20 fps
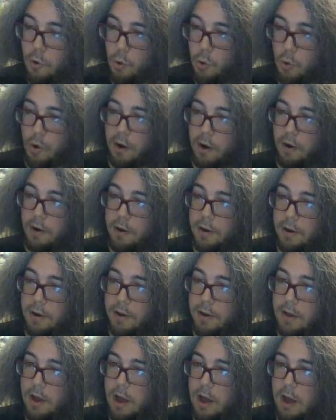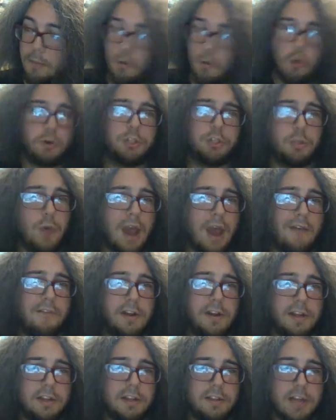or do you have
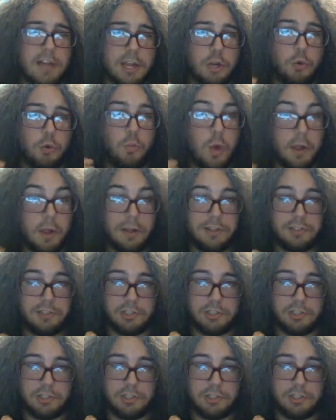any that you're willing